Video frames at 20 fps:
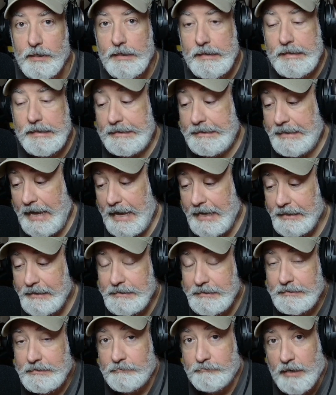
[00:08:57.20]
that
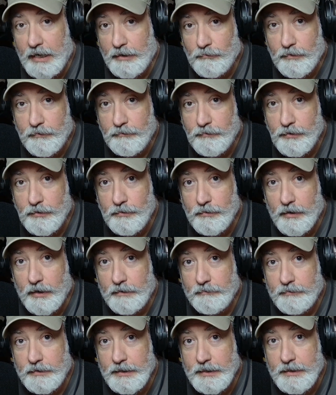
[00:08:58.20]
is my review
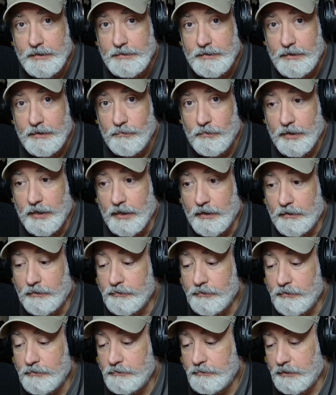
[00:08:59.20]
of the NT1. I don't
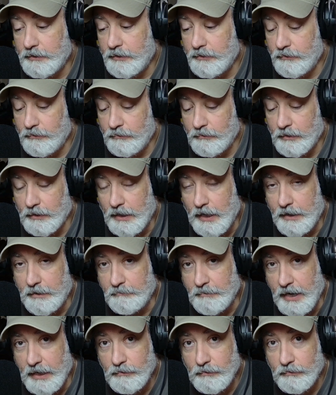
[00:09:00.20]
usually do a lot of
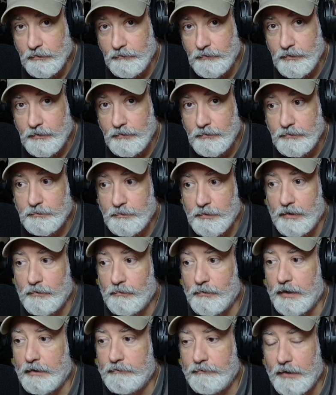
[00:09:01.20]
mic reviews, but
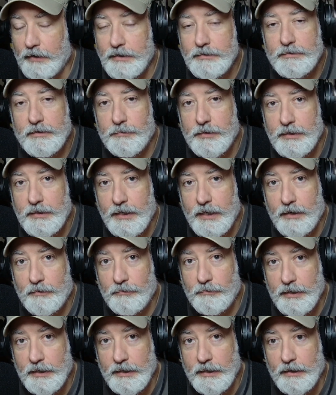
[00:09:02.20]
when I find something that I
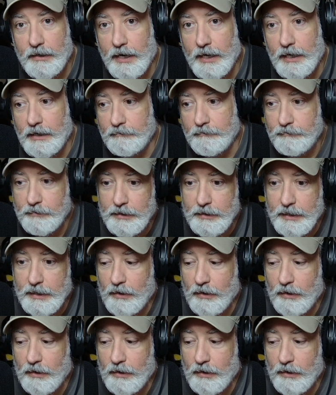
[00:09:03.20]
really like, I feel like I